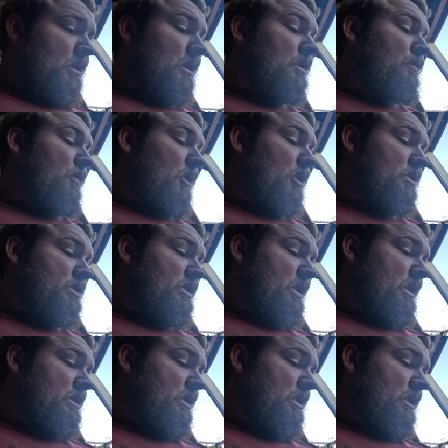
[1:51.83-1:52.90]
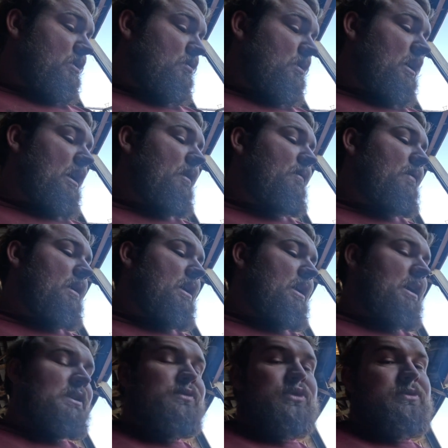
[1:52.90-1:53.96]
as far as seeds in this, we got
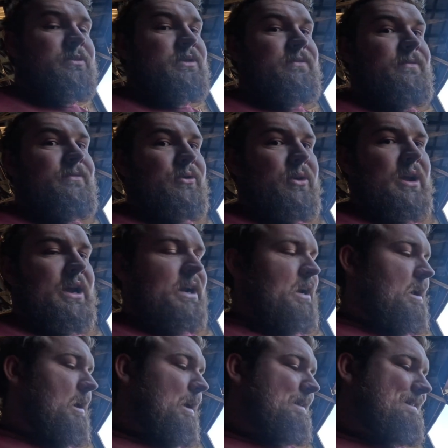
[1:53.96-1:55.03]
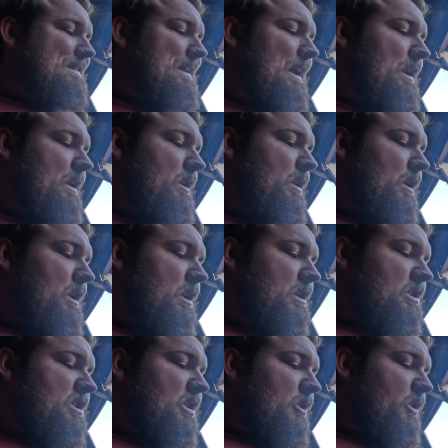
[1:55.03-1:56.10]
VNS, which means variety not stated,
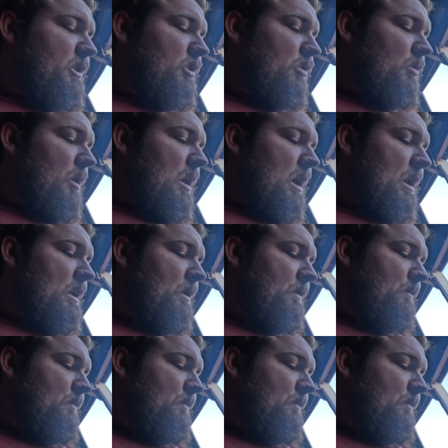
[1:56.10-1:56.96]
cereal rye,